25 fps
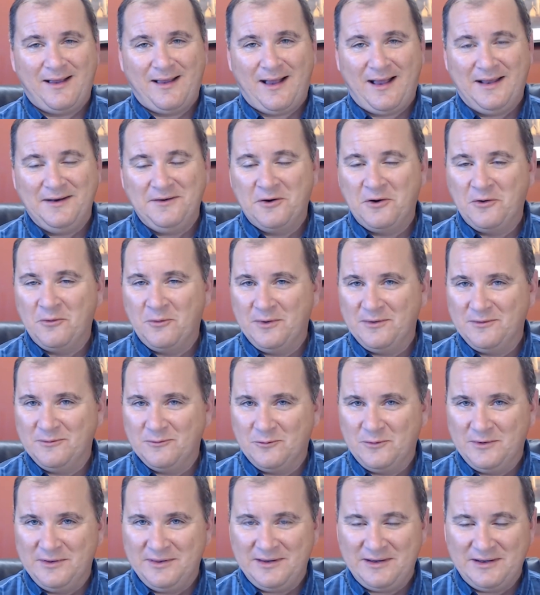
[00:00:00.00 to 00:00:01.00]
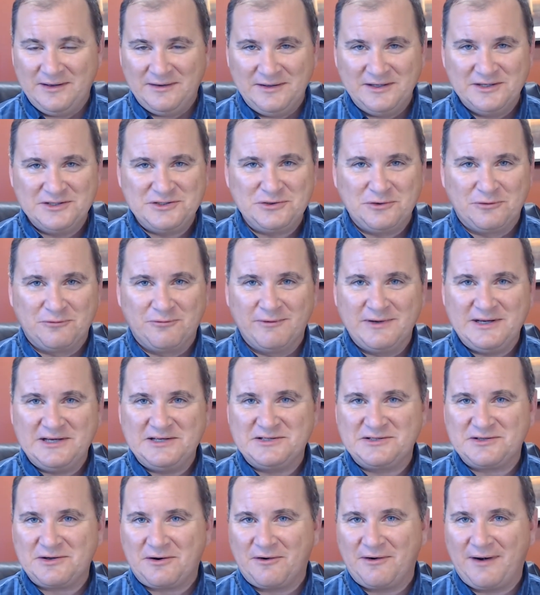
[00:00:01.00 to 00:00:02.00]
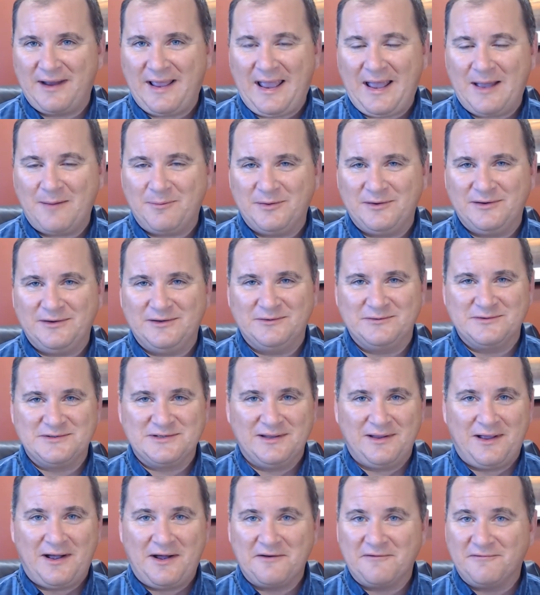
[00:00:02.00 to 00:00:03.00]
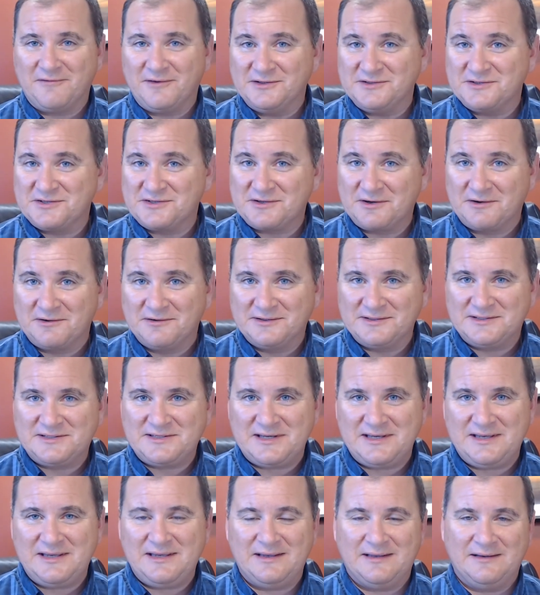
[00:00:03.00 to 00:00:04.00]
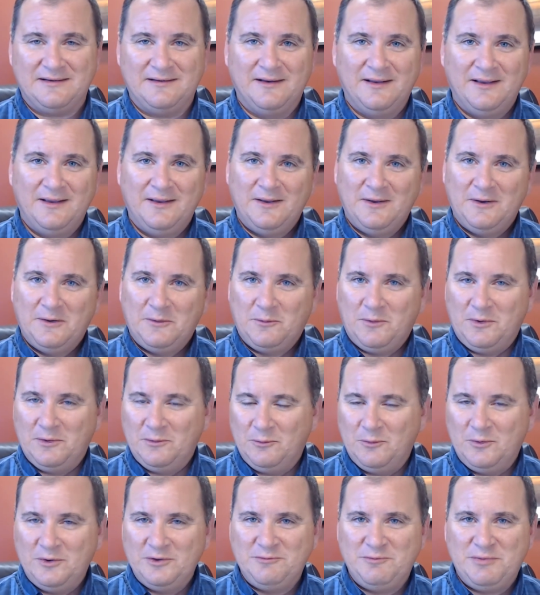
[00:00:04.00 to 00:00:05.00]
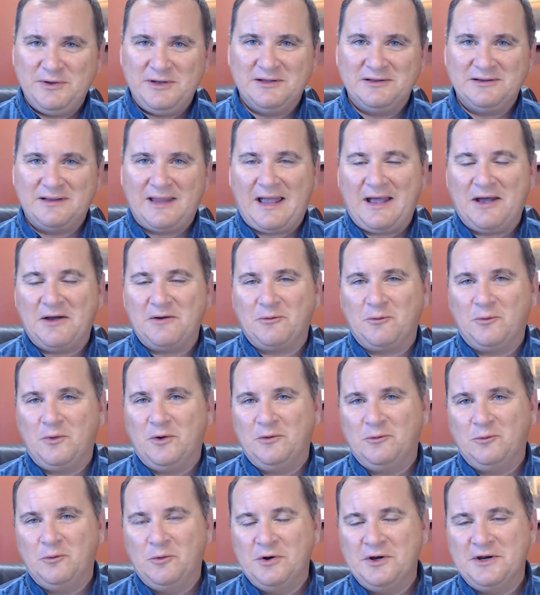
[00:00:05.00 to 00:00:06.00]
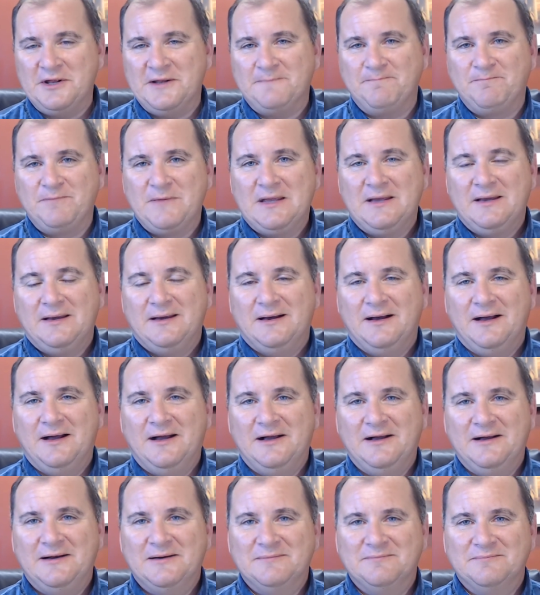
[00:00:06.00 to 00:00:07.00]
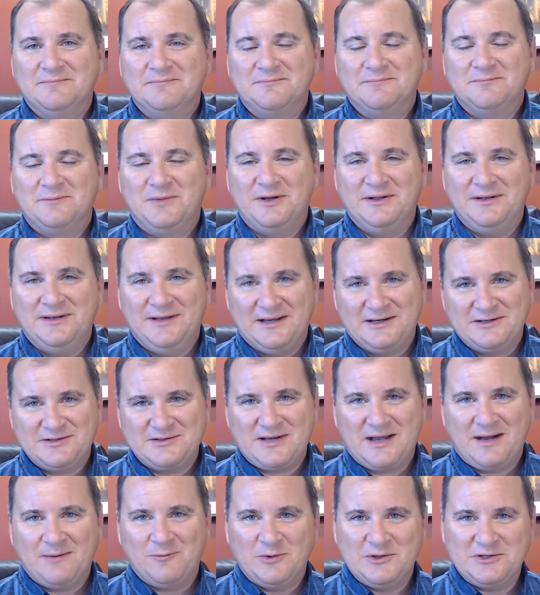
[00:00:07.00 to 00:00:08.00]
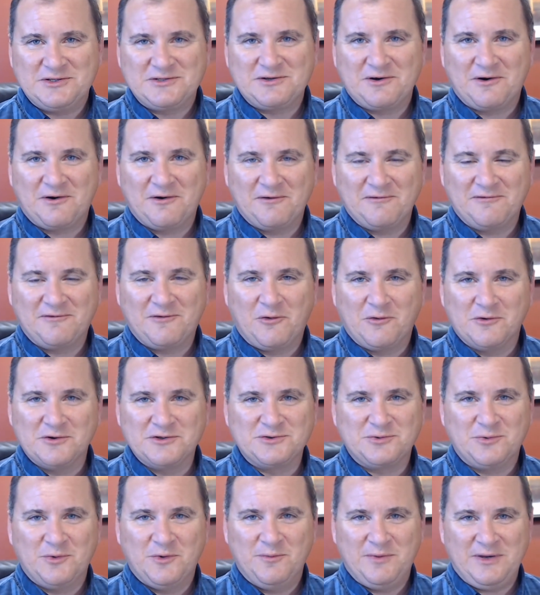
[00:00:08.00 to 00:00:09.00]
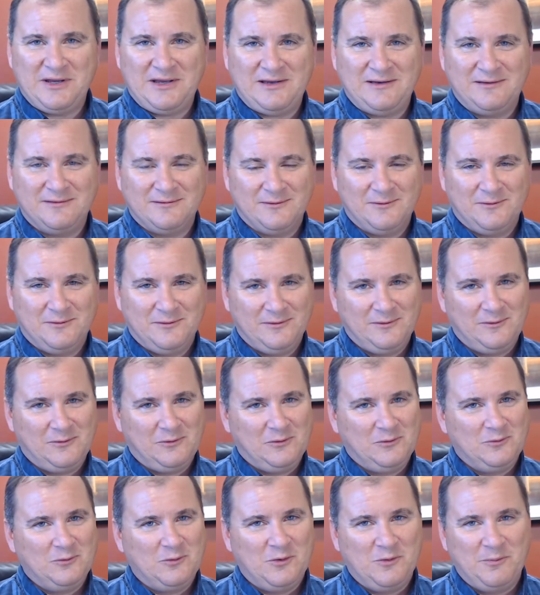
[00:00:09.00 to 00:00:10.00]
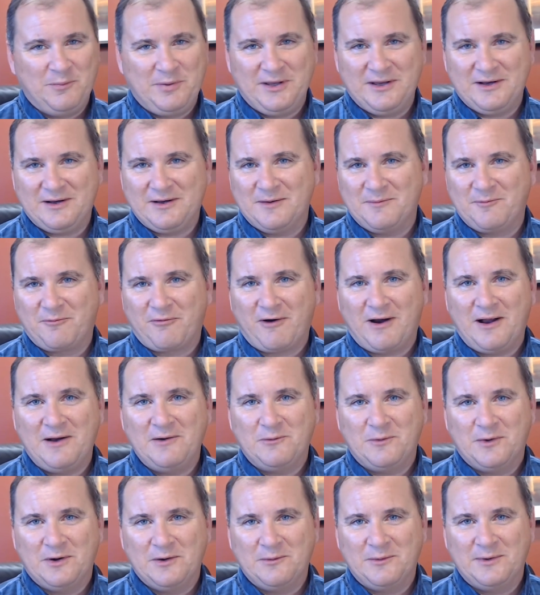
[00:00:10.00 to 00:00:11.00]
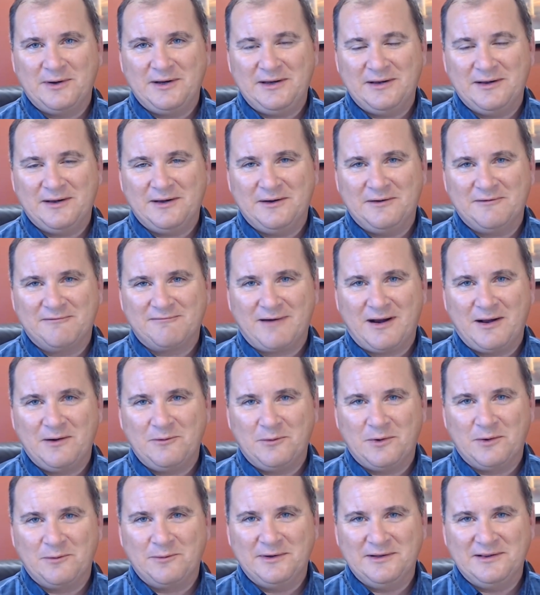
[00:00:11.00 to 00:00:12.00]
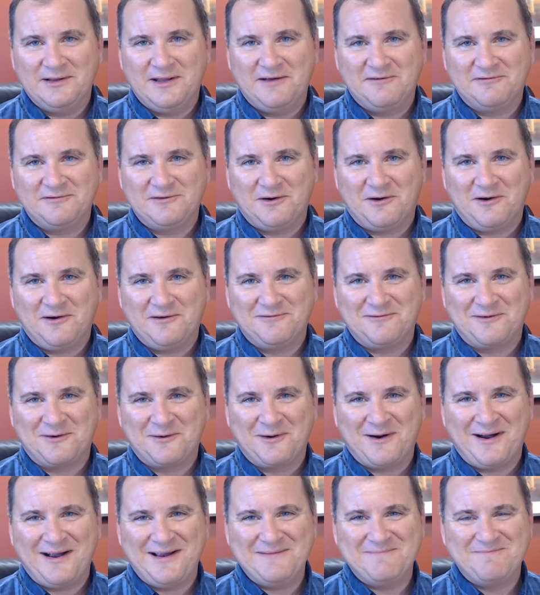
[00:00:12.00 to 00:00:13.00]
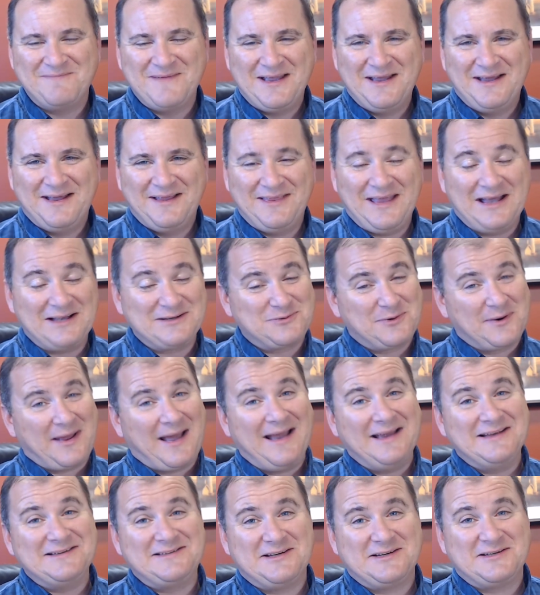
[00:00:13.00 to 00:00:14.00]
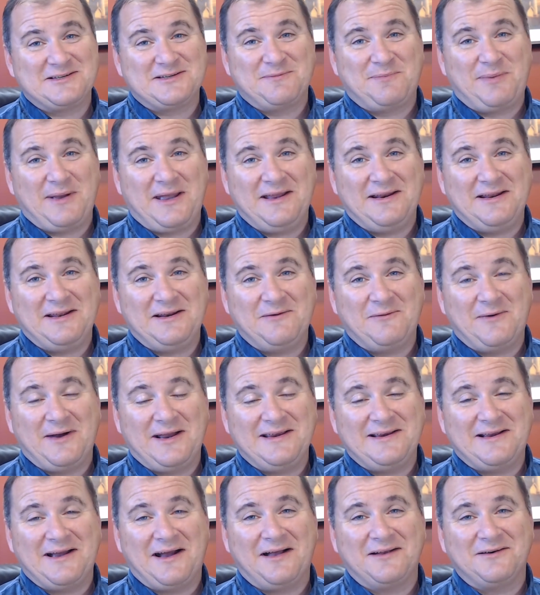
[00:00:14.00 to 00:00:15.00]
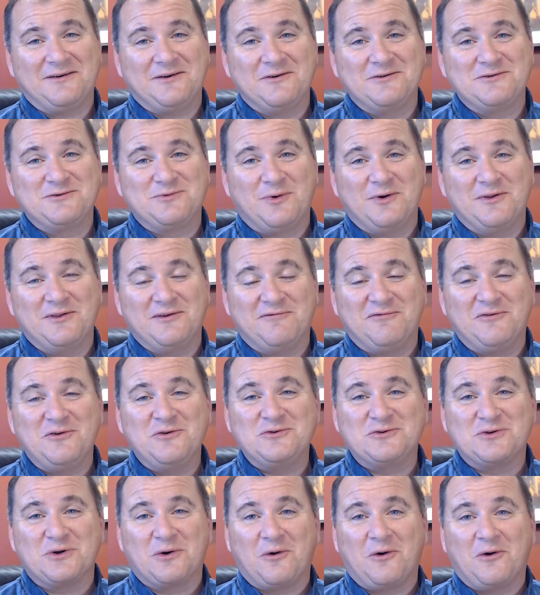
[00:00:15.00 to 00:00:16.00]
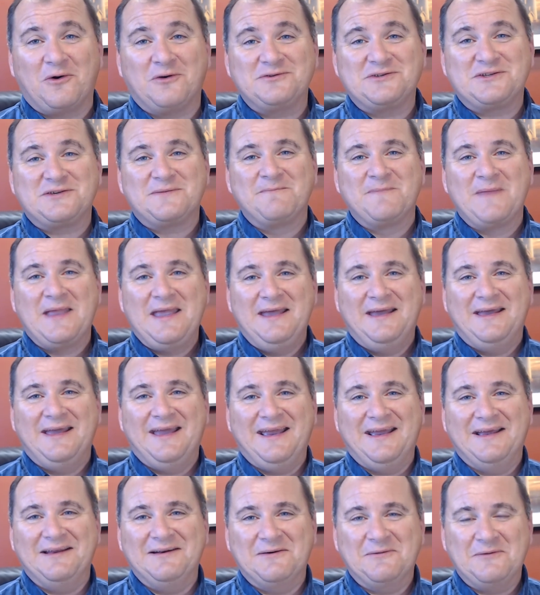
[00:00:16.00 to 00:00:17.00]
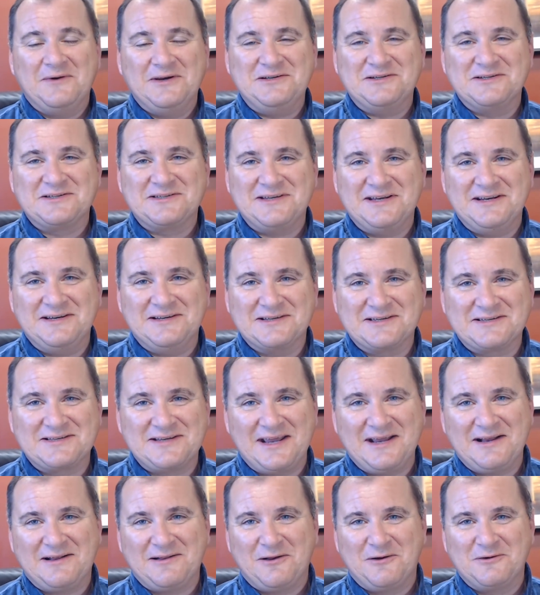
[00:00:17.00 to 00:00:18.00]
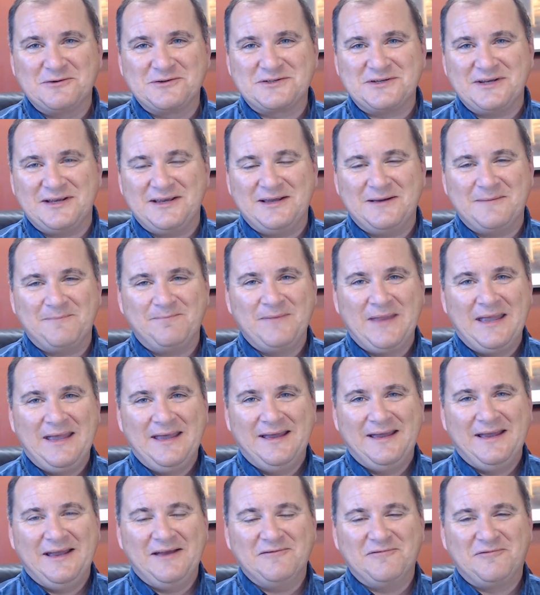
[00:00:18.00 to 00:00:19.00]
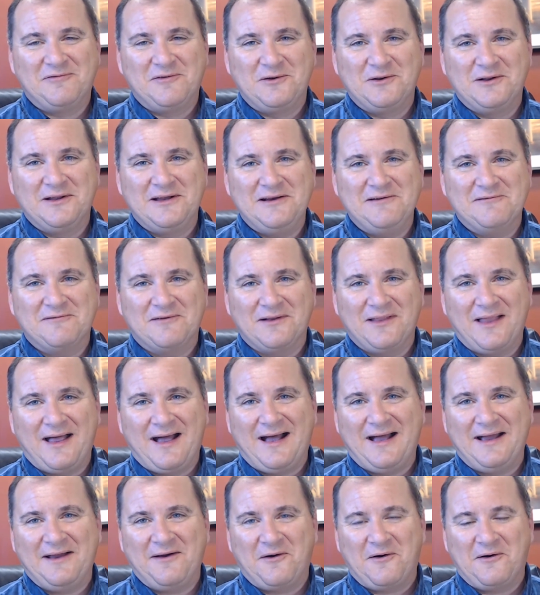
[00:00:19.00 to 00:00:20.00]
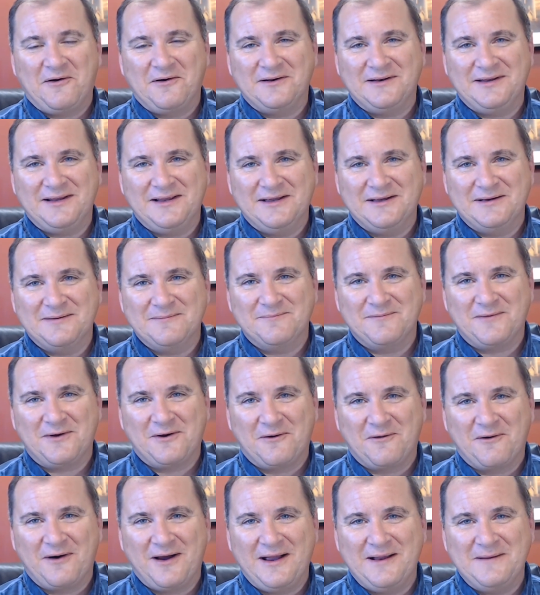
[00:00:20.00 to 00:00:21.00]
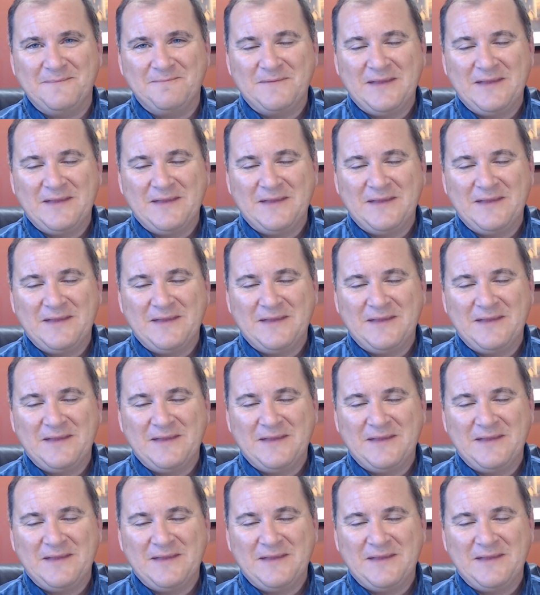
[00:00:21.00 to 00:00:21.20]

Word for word: I know when, when the initial restart happened, it was a lot of uncertainty and what would be allowed, what wouldn't. Um, but next time we start, of course, we'll be we'll pick up right where we uh, right where we left off. All right, that's what I anticipate anyway. God knows what the future holds, and uh, we just need to stay close to Him and fully rely on Him. All right,